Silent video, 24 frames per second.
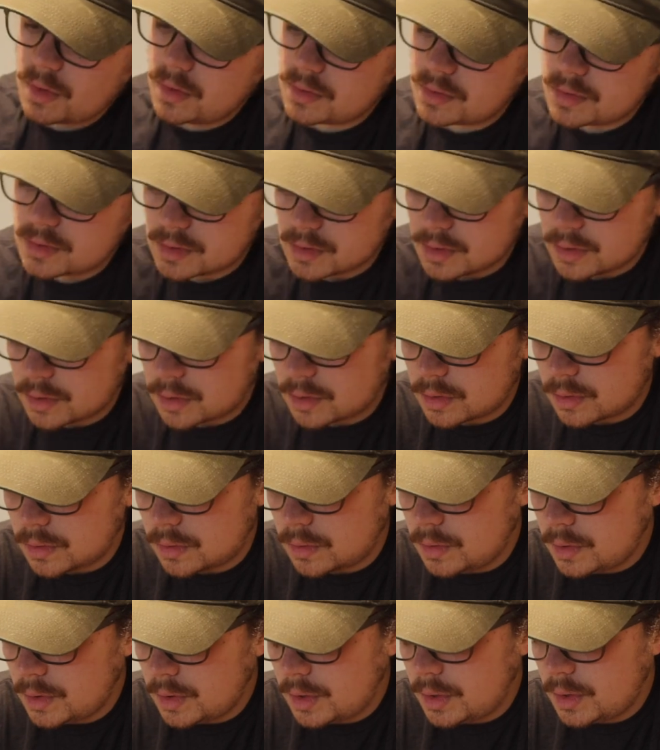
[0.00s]

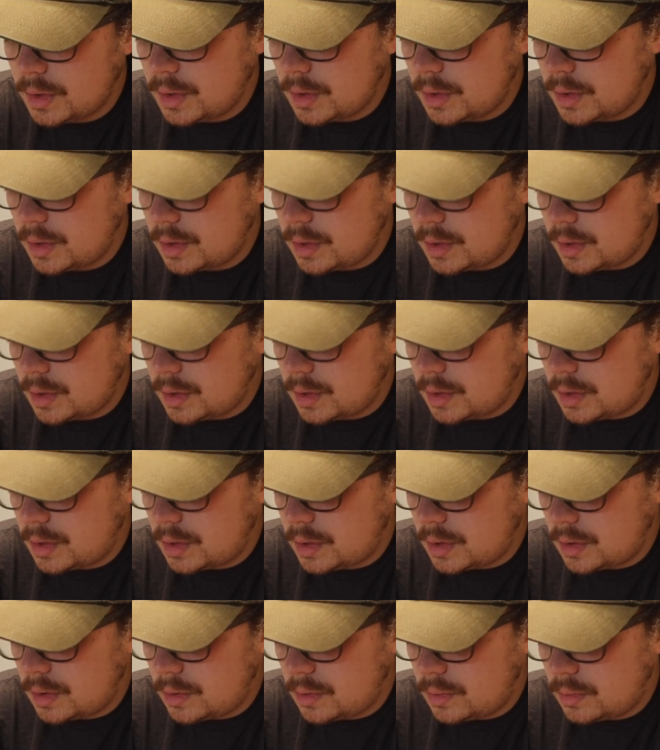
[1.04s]
So
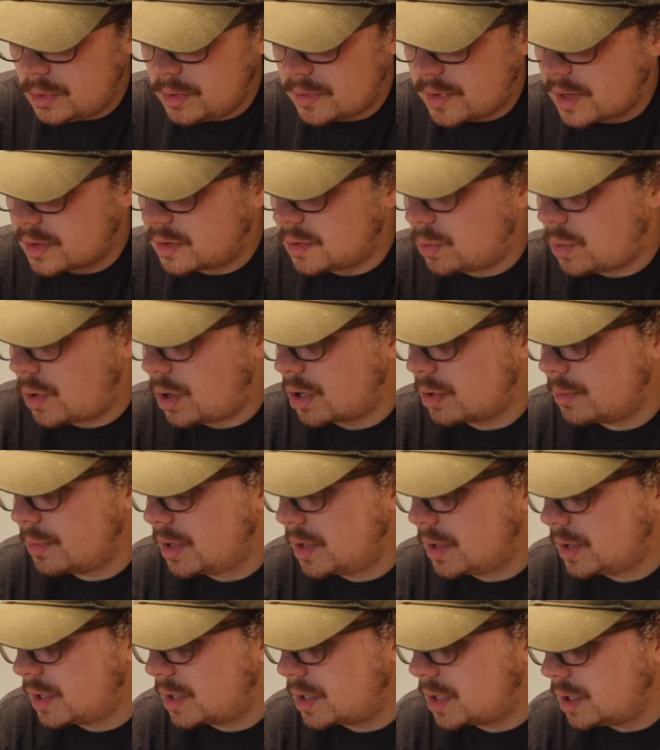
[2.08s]
we've got the
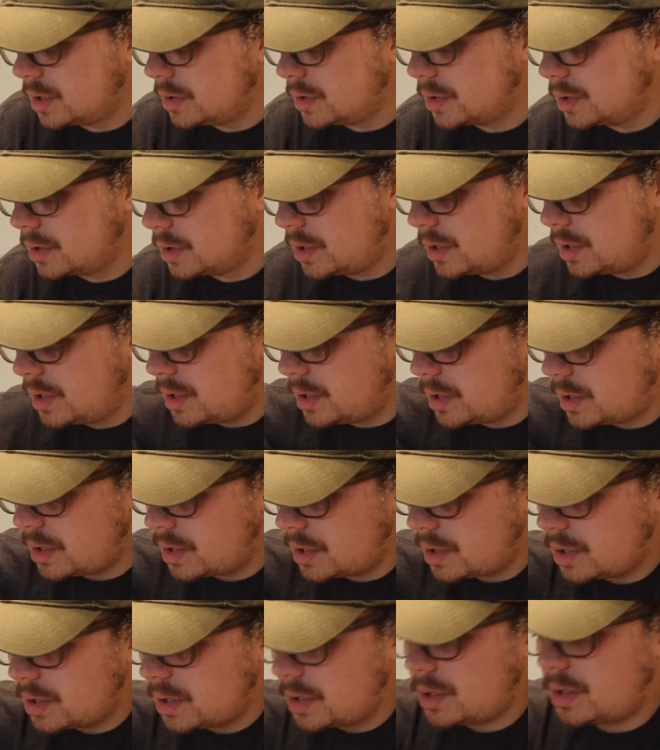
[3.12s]
watermelon color.
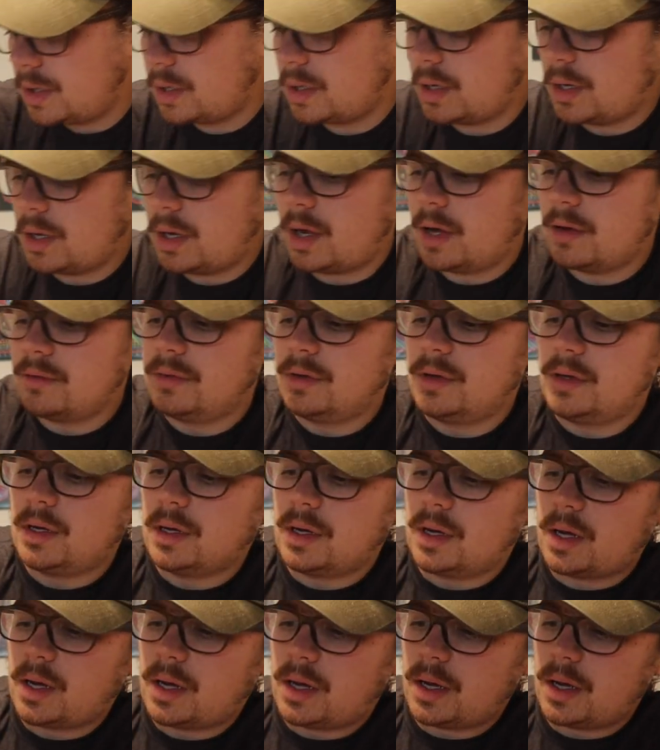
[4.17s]
I've
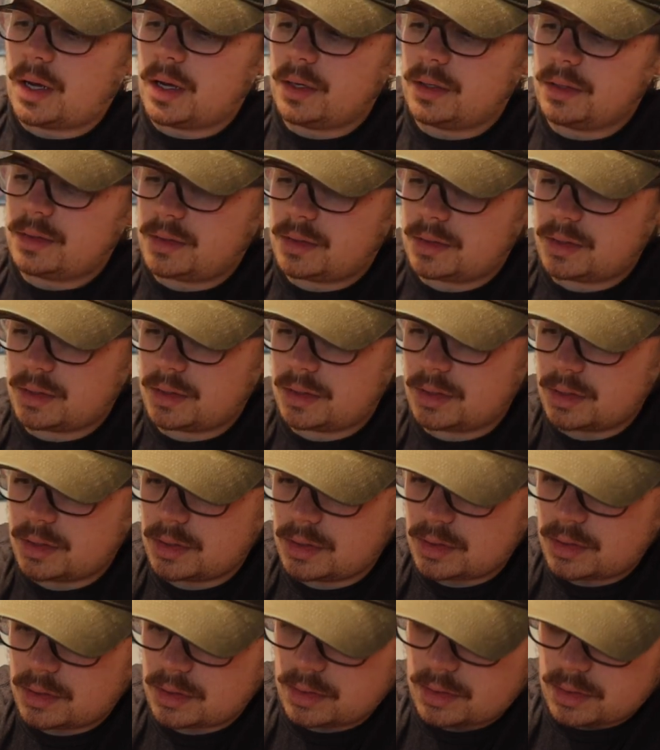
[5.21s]
got,
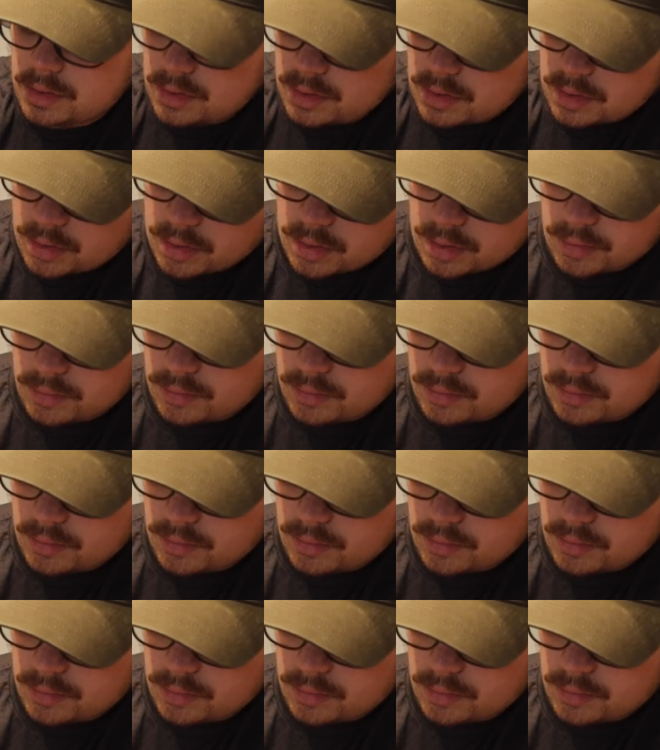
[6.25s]
or